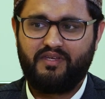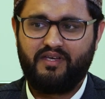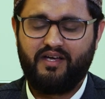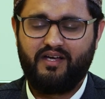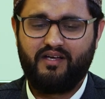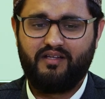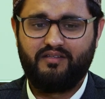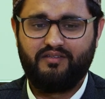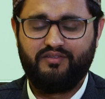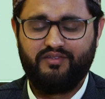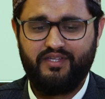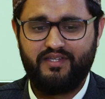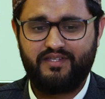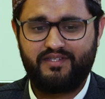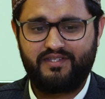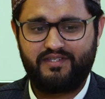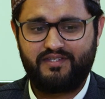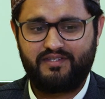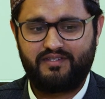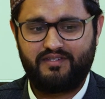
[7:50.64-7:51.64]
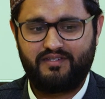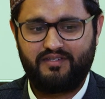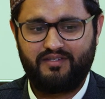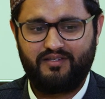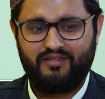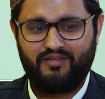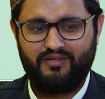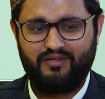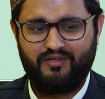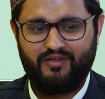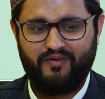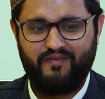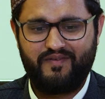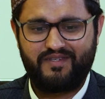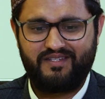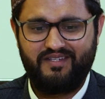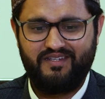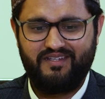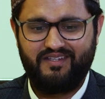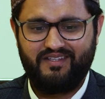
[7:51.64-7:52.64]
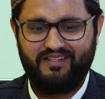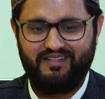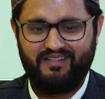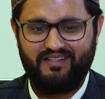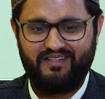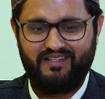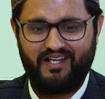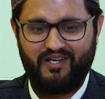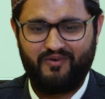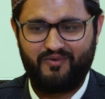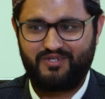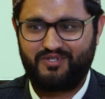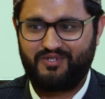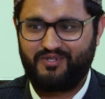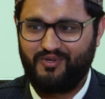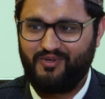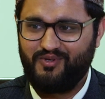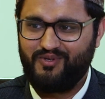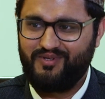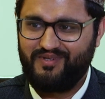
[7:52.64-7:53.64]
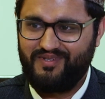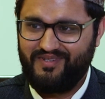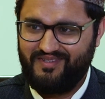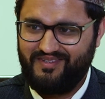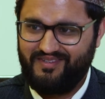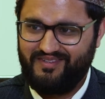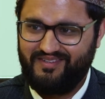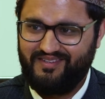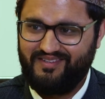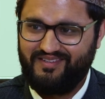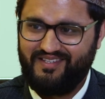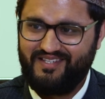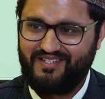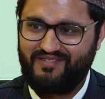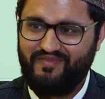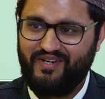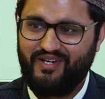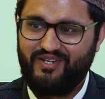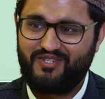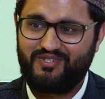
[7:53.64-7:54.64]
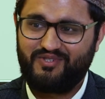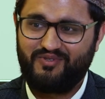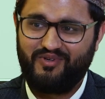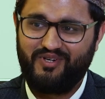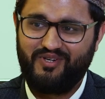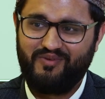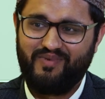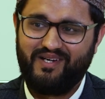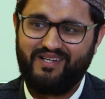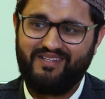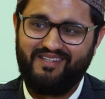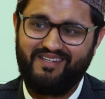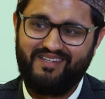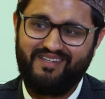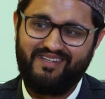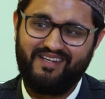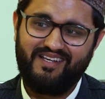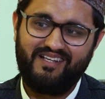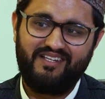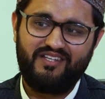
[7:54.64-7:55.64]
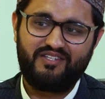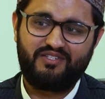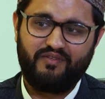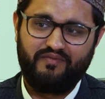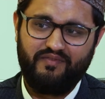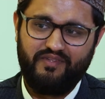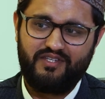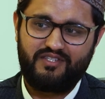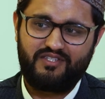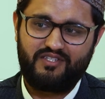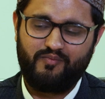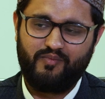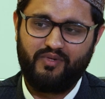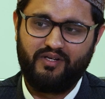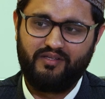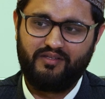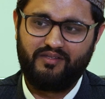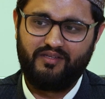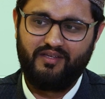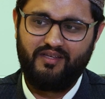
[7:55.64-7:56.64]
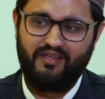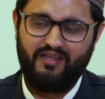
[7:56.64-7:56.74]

And this, obviously, I was told this very story by the elders of this Jamaat.